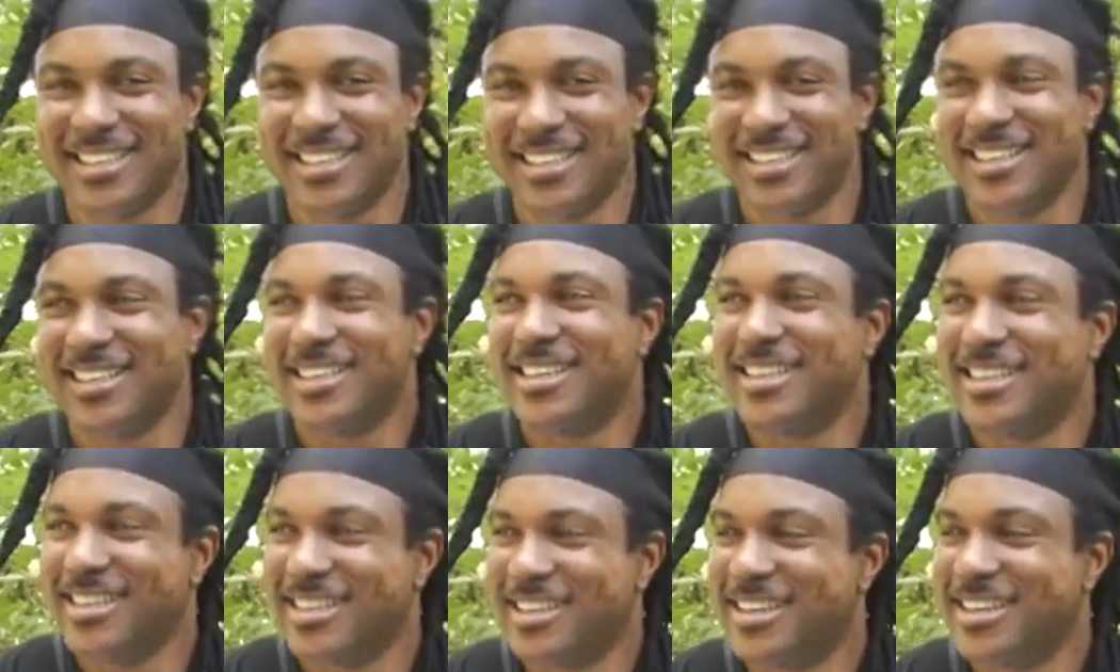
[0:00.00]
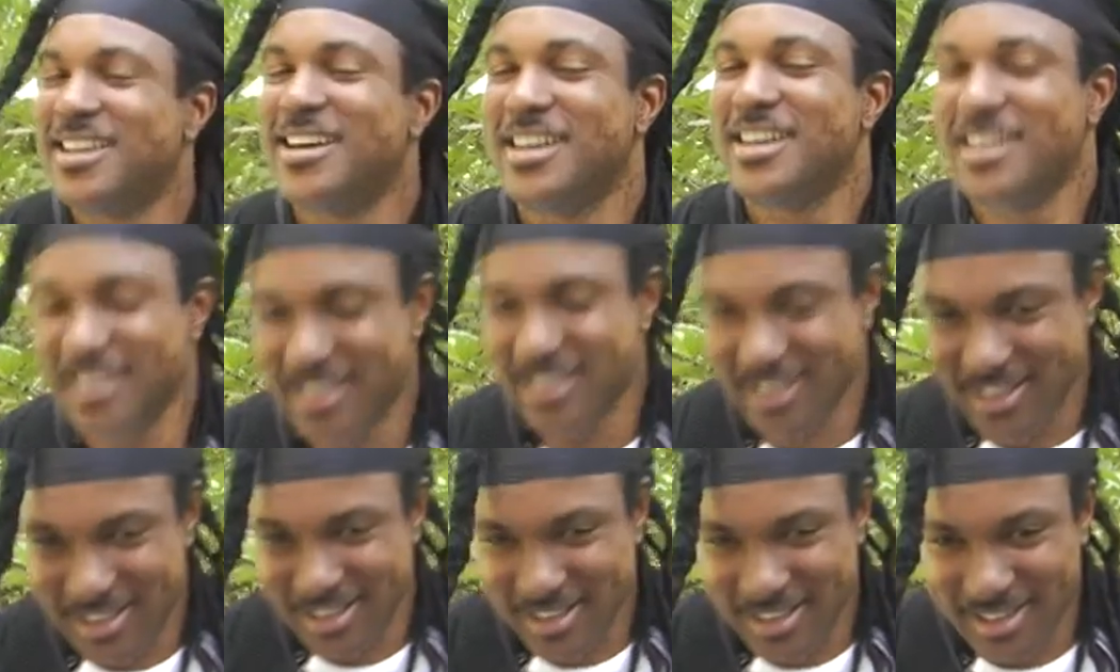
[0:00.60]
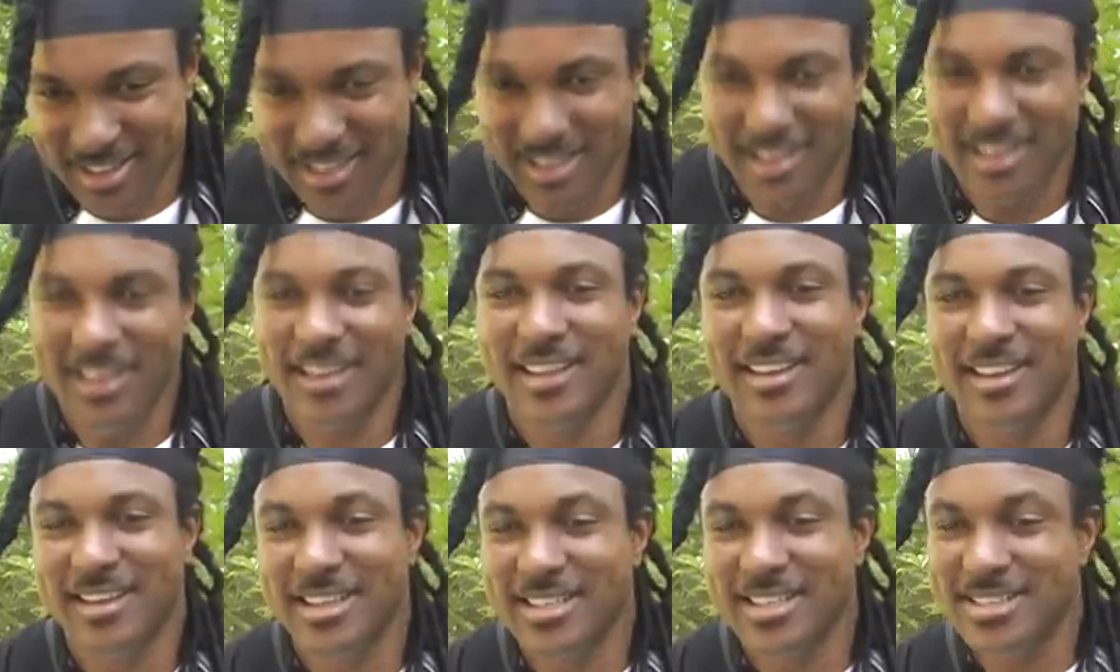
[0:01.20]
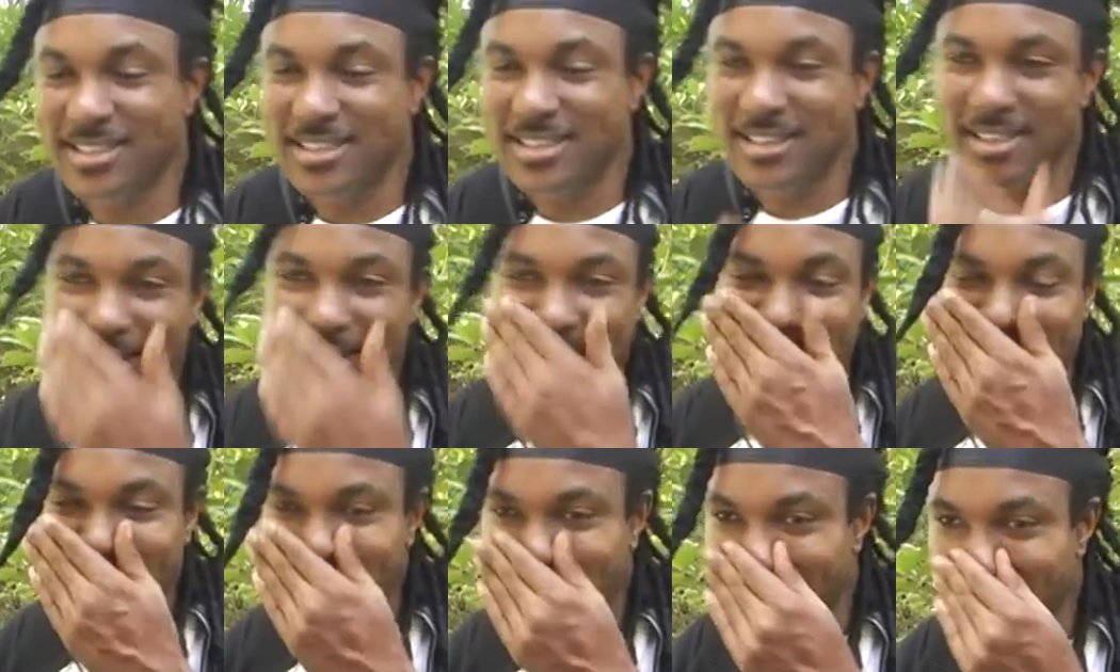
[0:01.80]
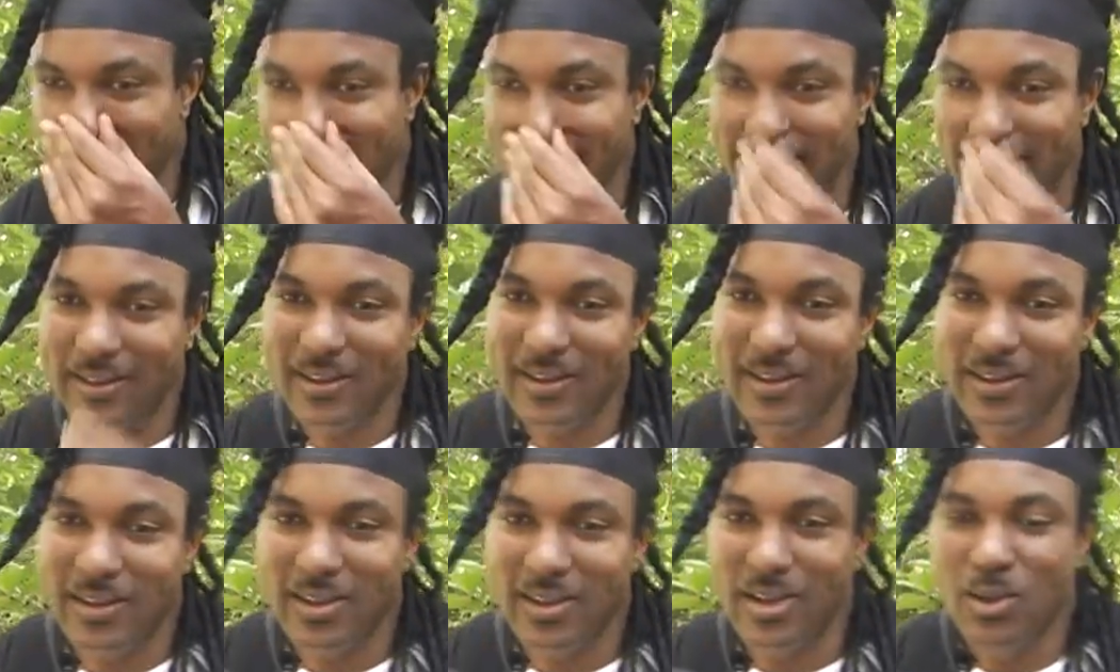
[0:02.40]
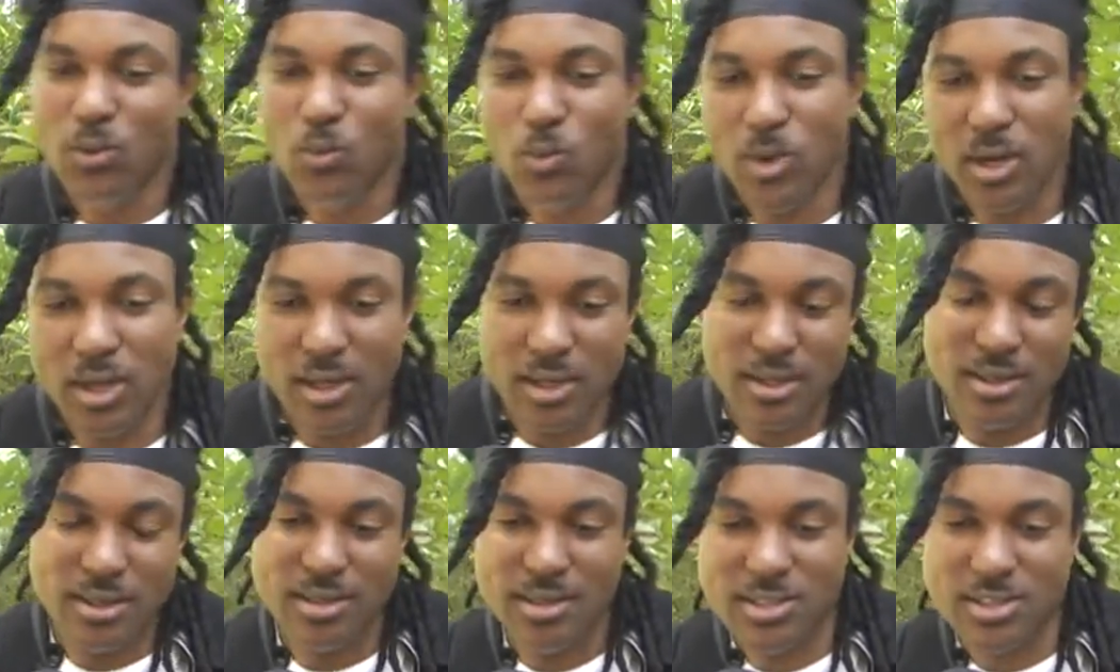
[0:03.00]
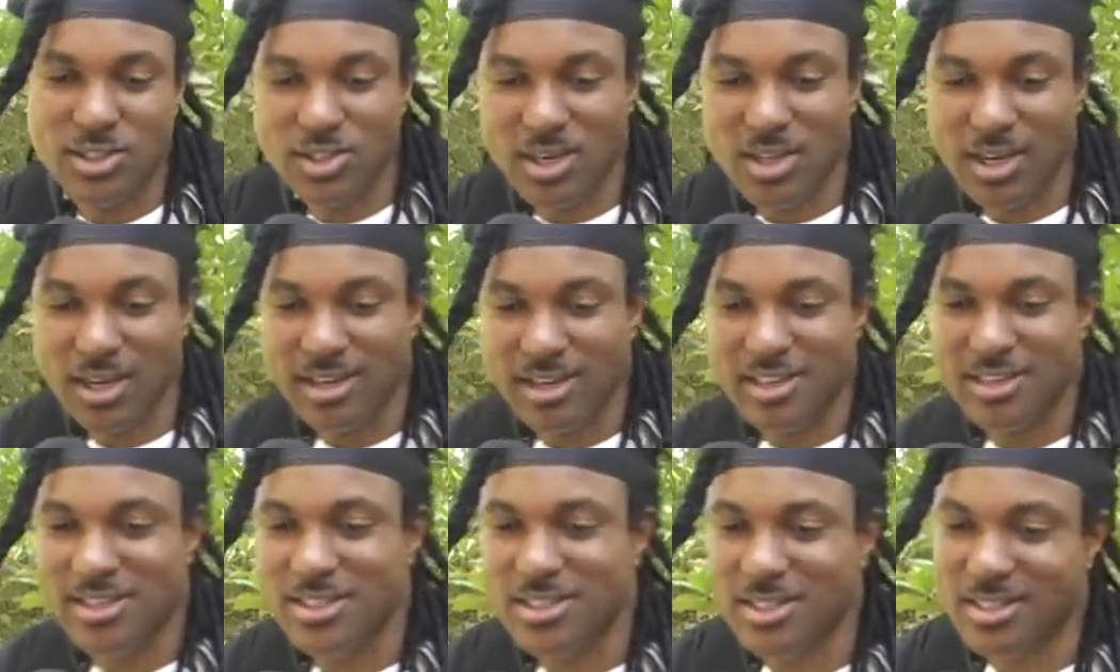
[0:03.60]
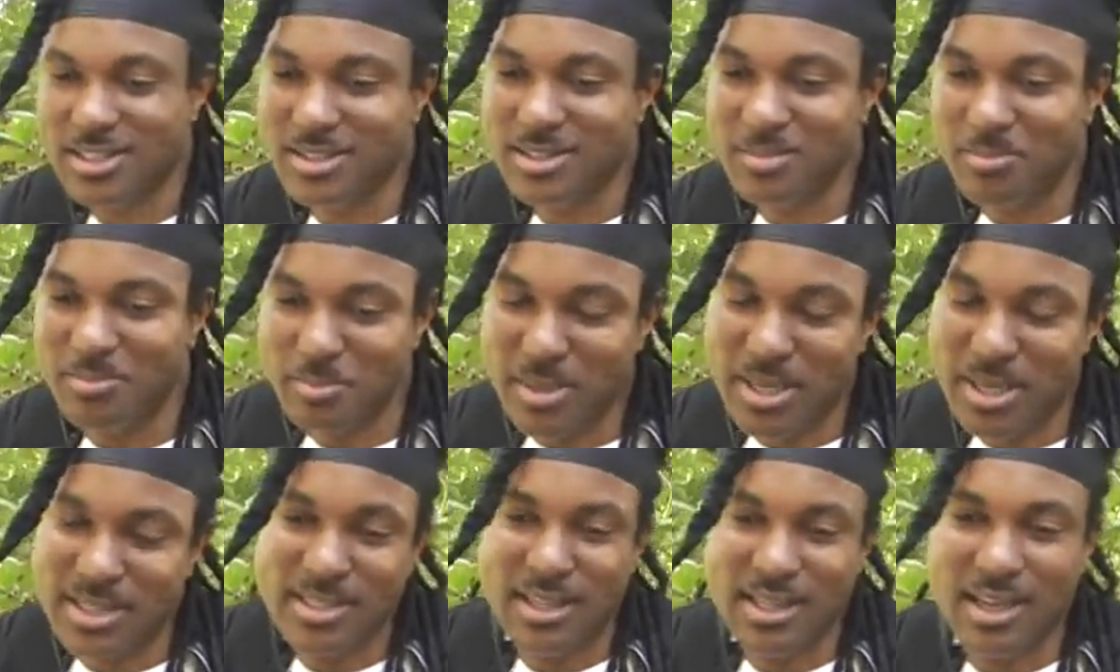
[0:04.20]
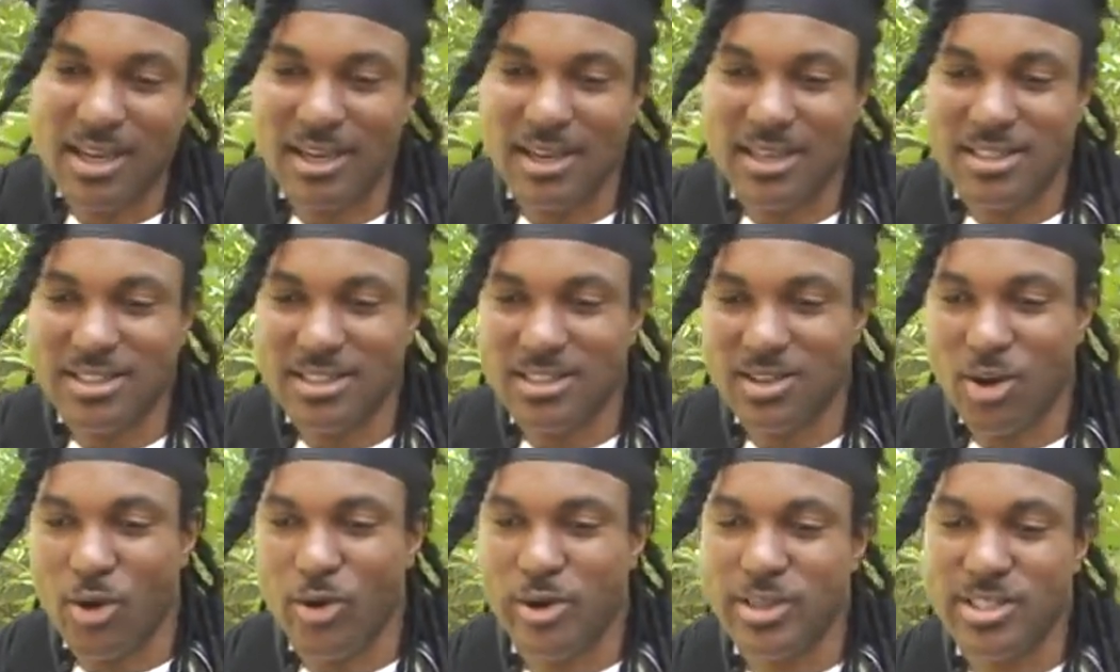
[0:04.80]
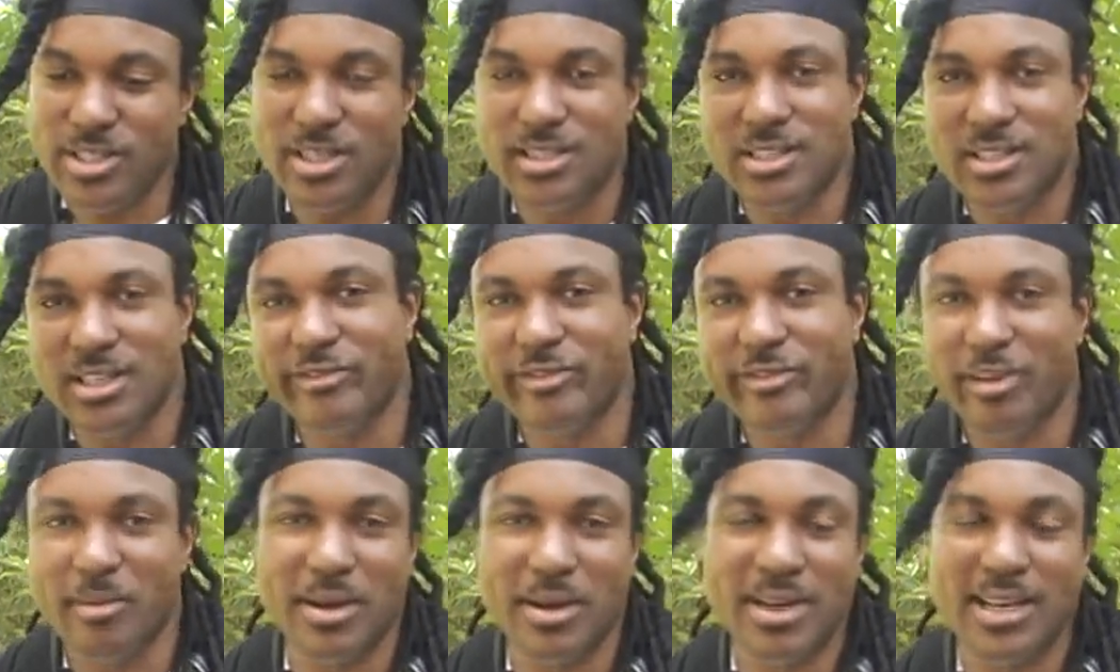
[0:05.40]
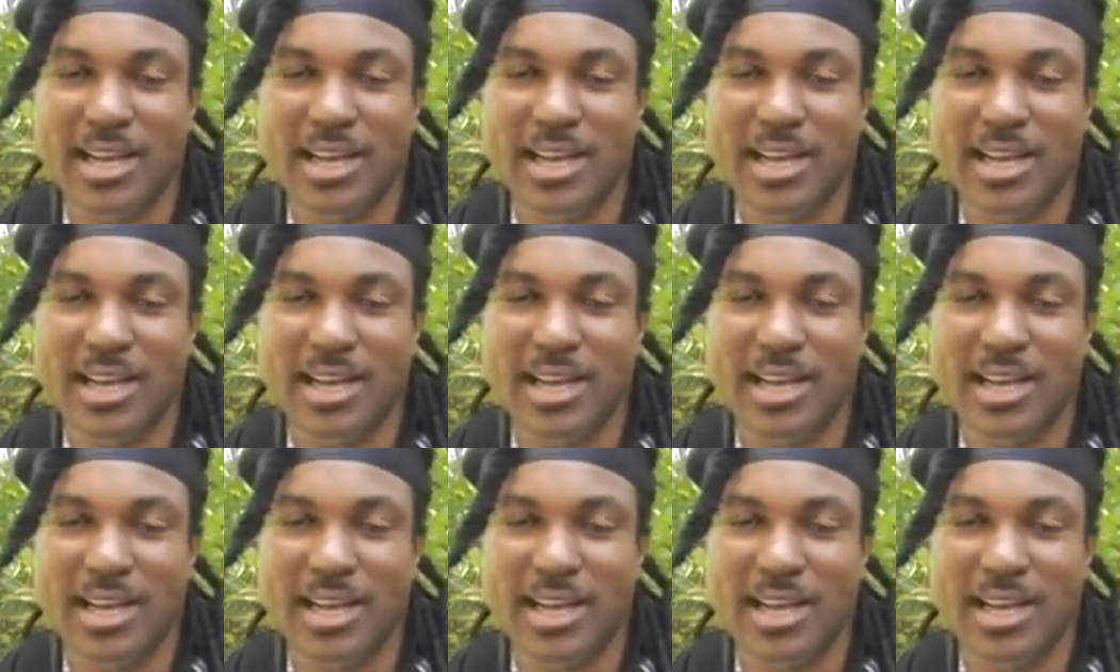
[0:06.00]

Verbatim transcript: new single, Wicked Wine. Talk to me about this track. Well, this track is basically it's originated from a